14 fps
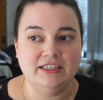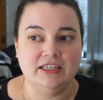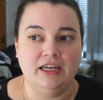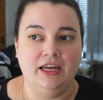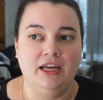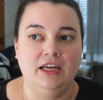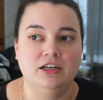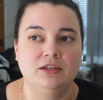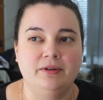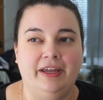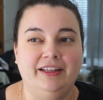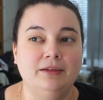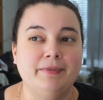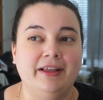did,
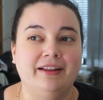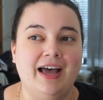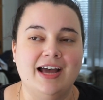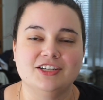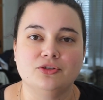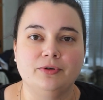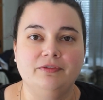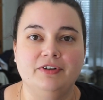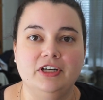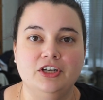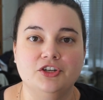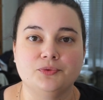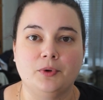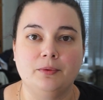I think my last three
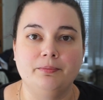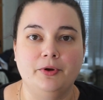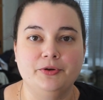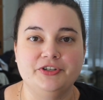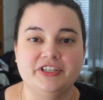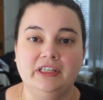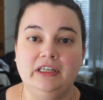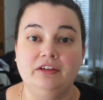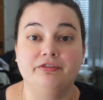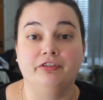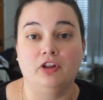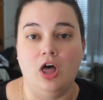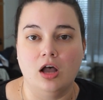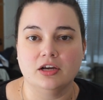videos were mostly
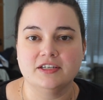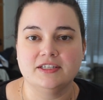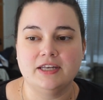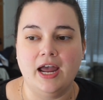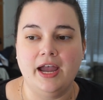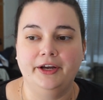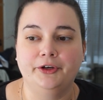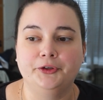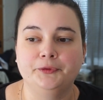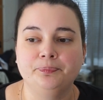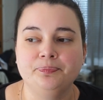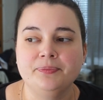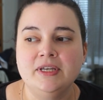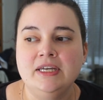vlog style.